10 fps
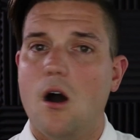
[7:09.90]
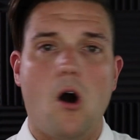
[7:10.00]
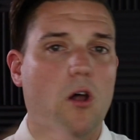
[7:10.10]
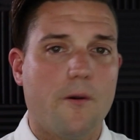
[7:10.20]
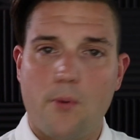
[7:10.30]

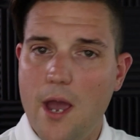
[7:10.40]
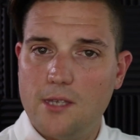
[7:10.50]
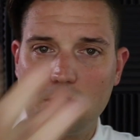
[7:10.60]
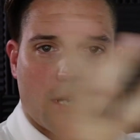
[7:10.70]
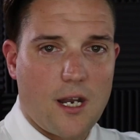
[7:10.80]
all the
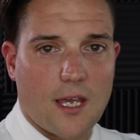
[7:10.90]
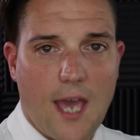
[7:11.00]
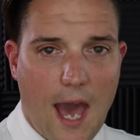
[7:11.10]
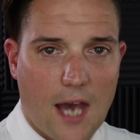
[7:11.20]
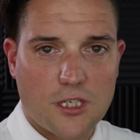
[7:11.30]
brands are trying to
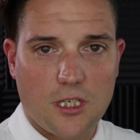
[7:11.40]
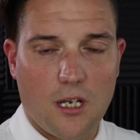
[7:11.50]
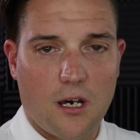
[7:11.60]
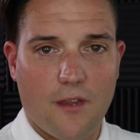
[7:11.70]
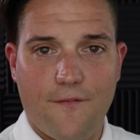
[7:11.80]
cash
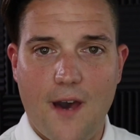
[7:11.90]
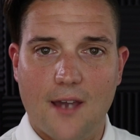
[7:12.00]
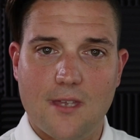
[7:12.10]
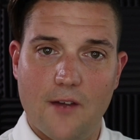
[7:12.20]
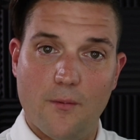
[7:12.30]
in on the
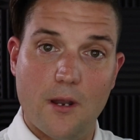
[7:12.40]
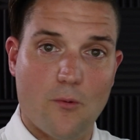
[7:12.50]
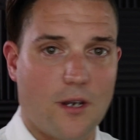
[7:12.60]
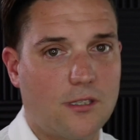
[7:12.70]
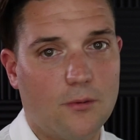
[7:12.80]
fact that everybody
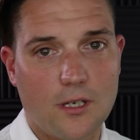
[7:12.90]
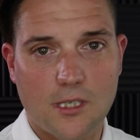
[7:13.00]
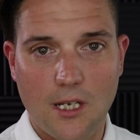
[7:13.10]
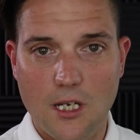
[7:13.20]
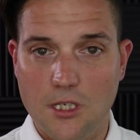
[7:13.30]
wants to wear
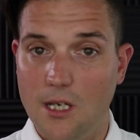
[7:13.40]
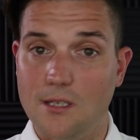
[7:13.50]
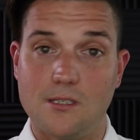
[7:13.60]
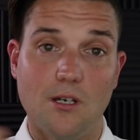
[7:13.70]
skinny jeans,